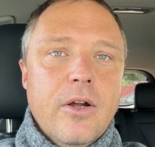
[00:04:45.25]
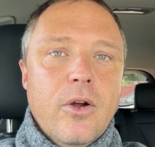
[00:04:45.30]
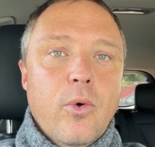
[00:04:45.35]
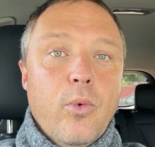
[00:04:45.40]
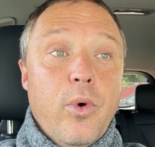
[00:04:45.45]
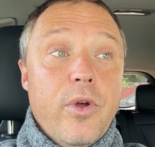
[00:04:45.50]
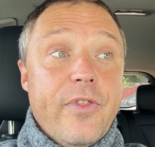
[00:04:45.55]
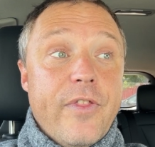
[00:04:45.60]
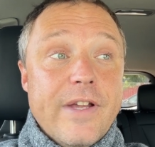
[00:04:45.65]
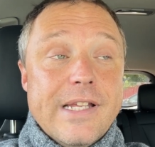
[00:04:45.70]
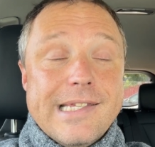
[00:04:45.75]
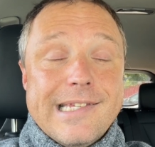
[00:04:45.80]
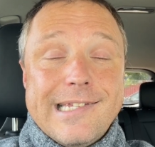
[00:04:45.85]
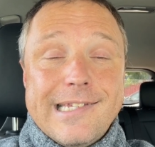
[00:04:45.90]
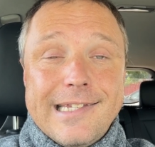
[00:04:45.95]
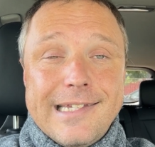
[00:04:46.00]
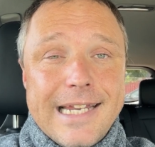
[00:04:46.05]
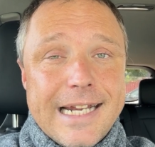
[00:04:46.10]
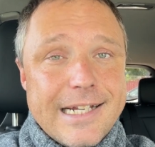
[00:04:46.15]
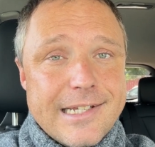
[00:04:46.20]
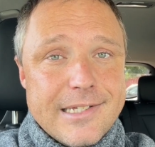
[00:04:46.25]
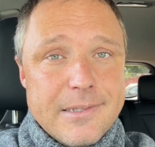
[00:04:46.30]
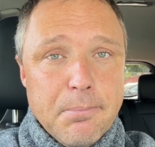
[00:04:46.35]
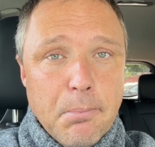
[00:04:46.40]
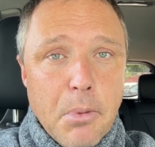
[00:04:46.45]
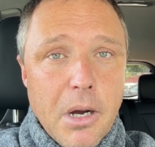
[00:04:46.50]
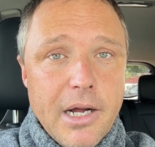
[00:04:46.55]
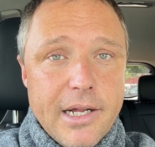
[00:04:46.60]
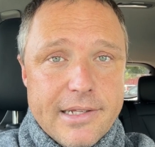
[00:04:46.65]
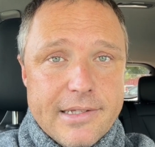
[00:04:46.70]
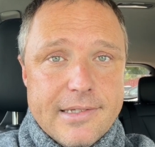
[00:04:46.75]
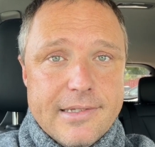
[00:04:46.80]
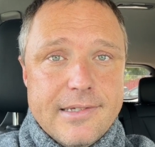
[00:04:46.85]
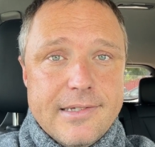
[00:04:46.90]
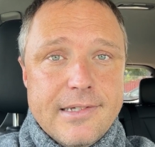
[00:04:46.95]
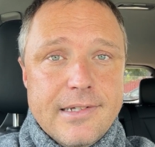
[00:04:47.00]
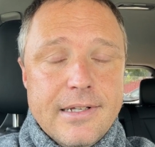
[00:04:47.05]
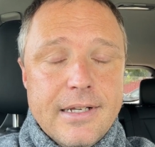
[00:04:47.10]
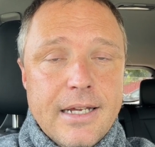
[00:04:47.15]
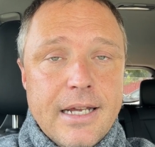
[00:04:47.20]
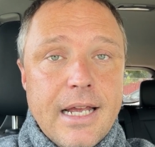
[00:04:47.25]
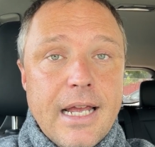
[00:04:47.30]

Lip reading: within 6 months,